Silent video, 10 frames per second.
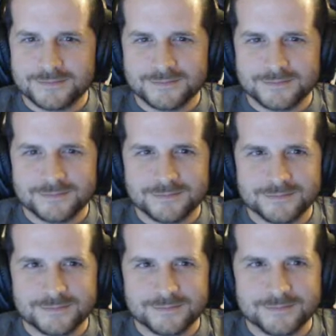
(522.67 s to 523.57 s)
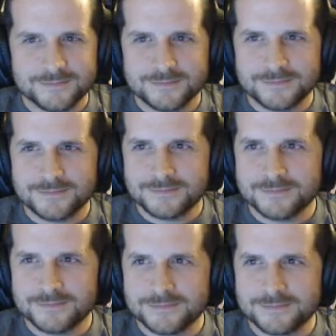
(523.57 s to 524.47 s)

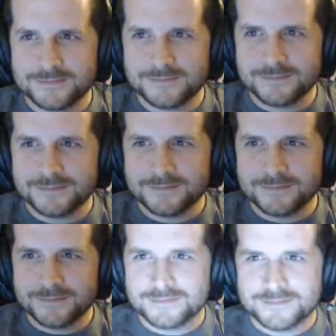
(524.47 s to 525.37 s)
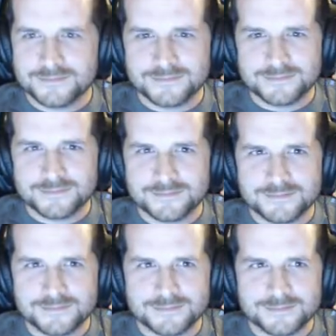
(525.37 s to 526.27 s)

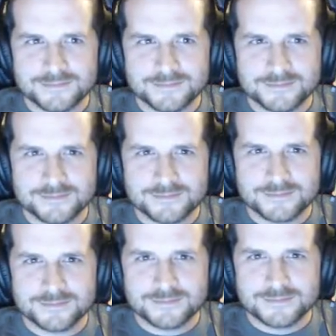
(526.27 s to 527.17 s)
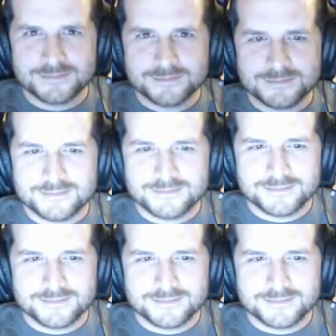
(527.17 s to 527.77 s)
(silence)